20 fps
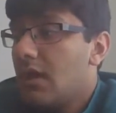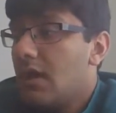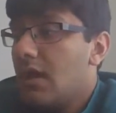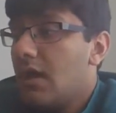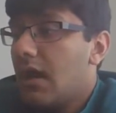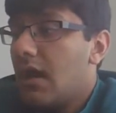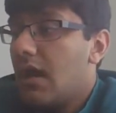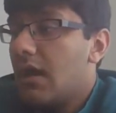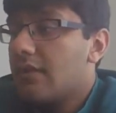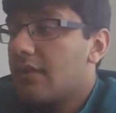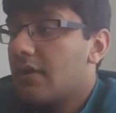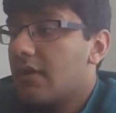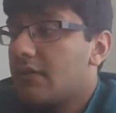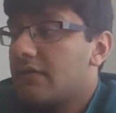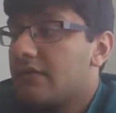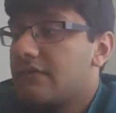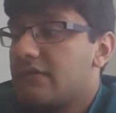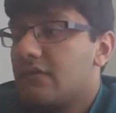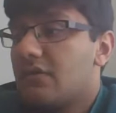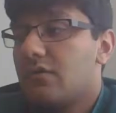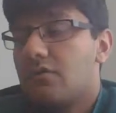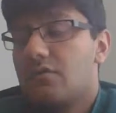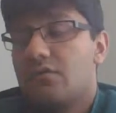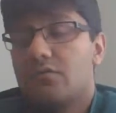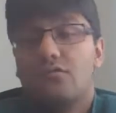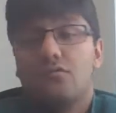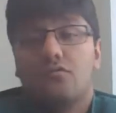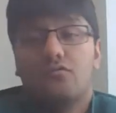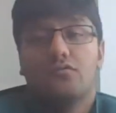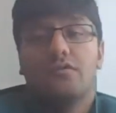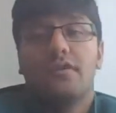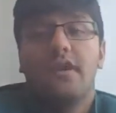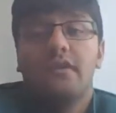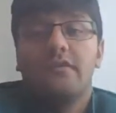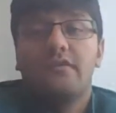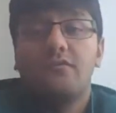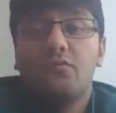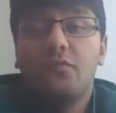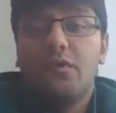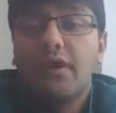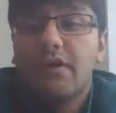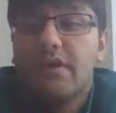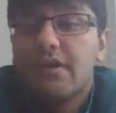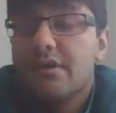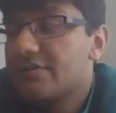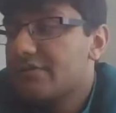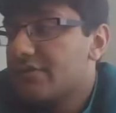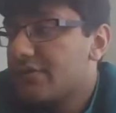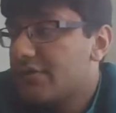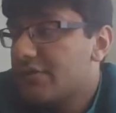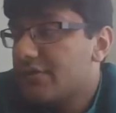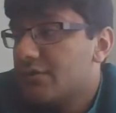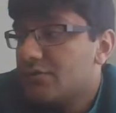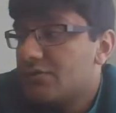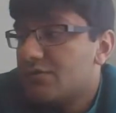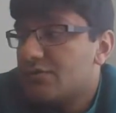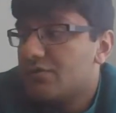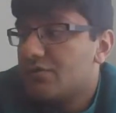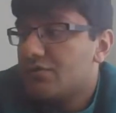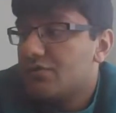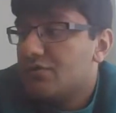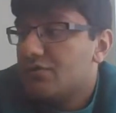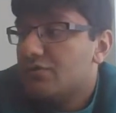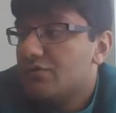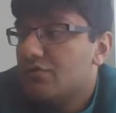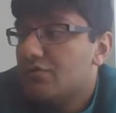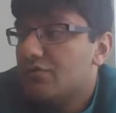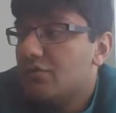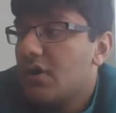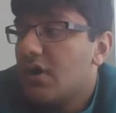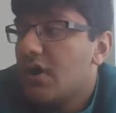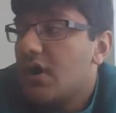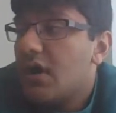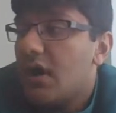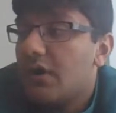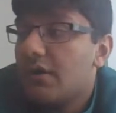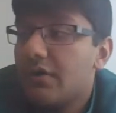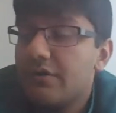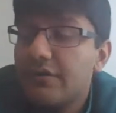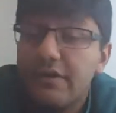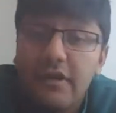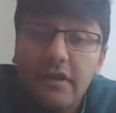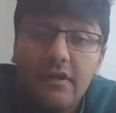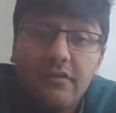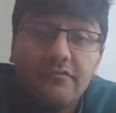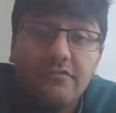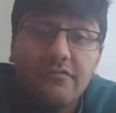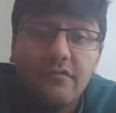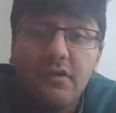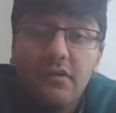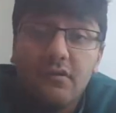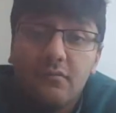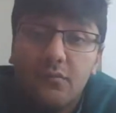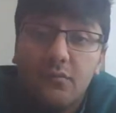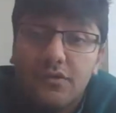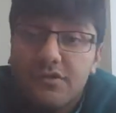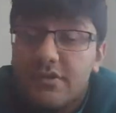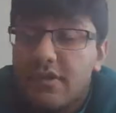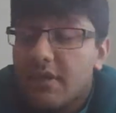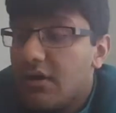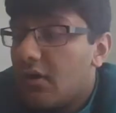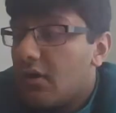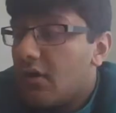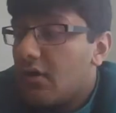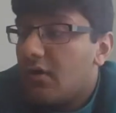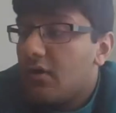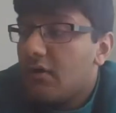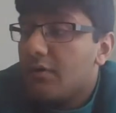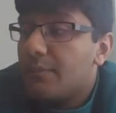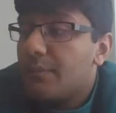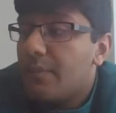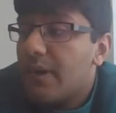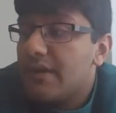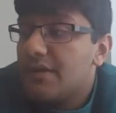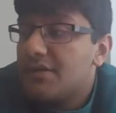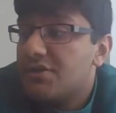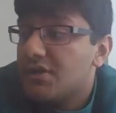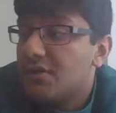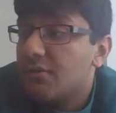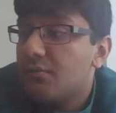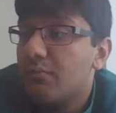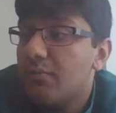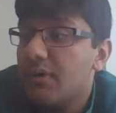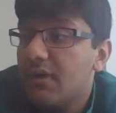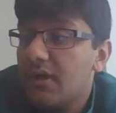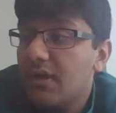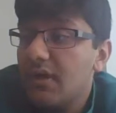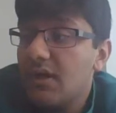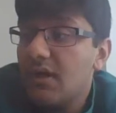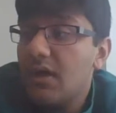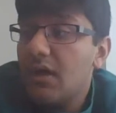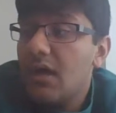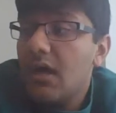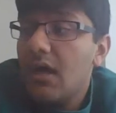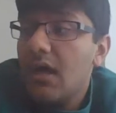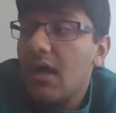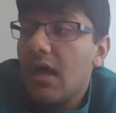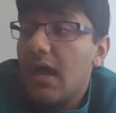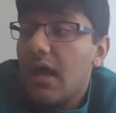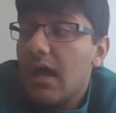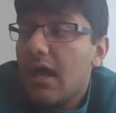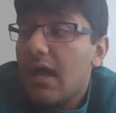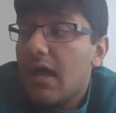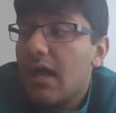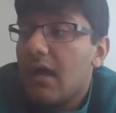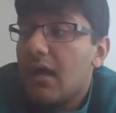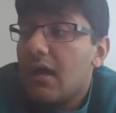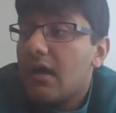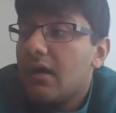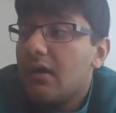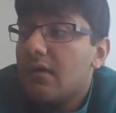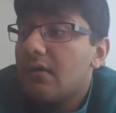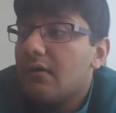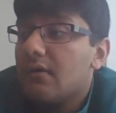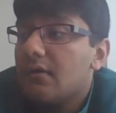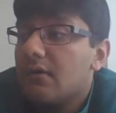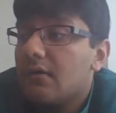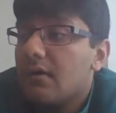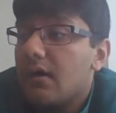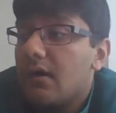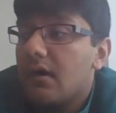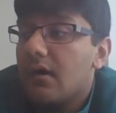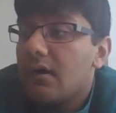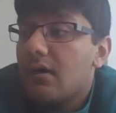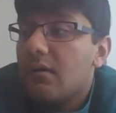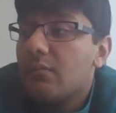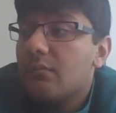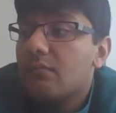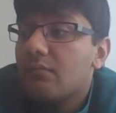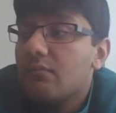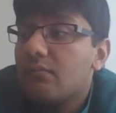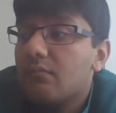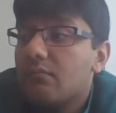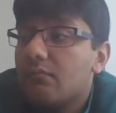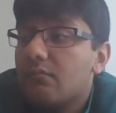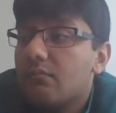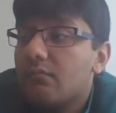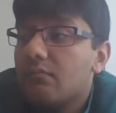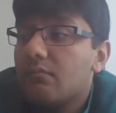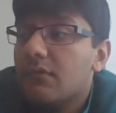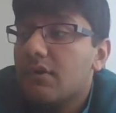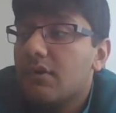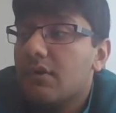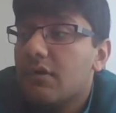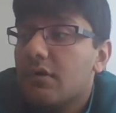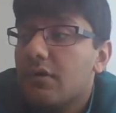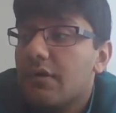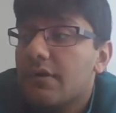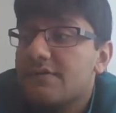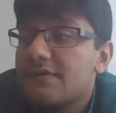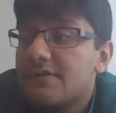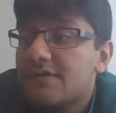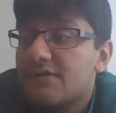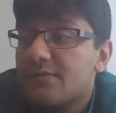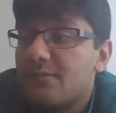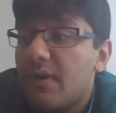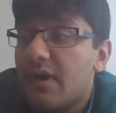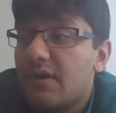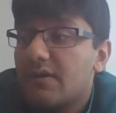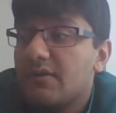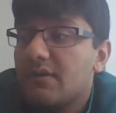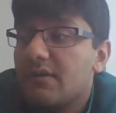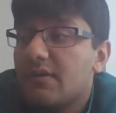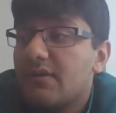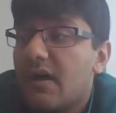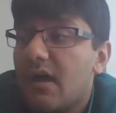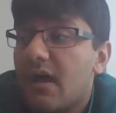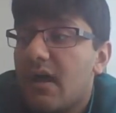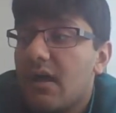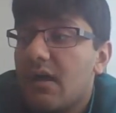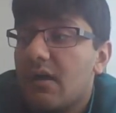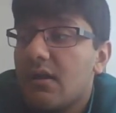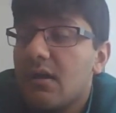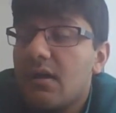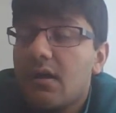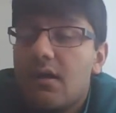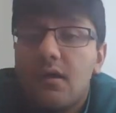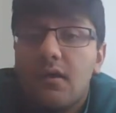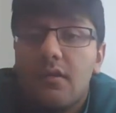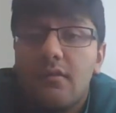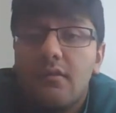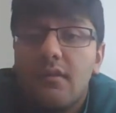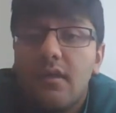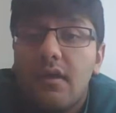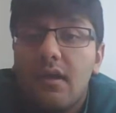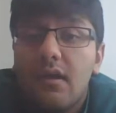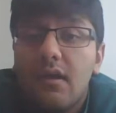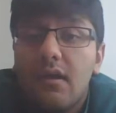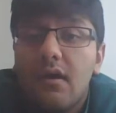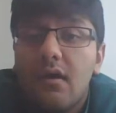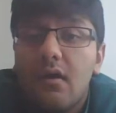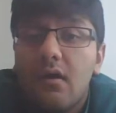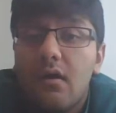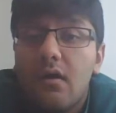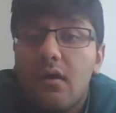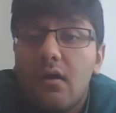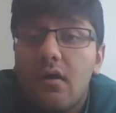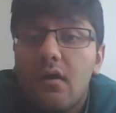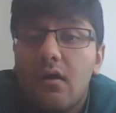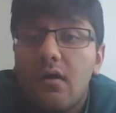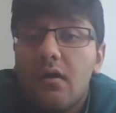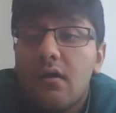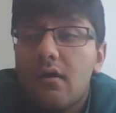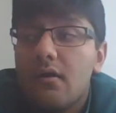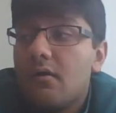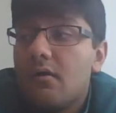then so next we are introduced to another infant, which they call patient B, and it's suspected that they're also